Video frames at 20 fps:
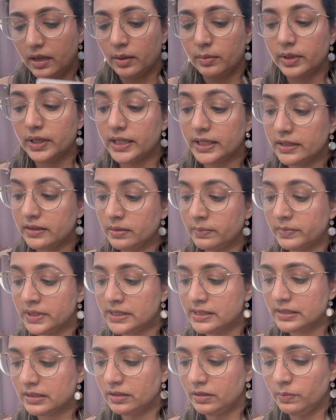But in the
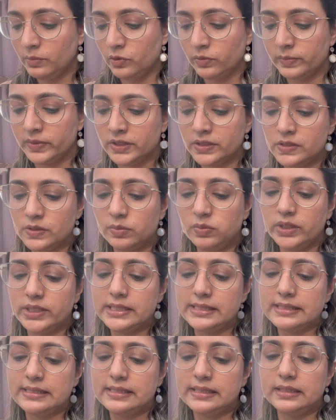Mystical Moments, we
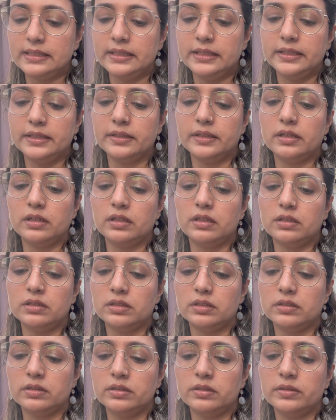see
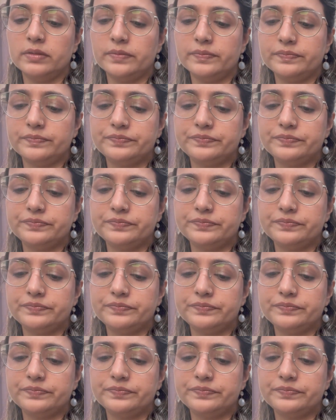a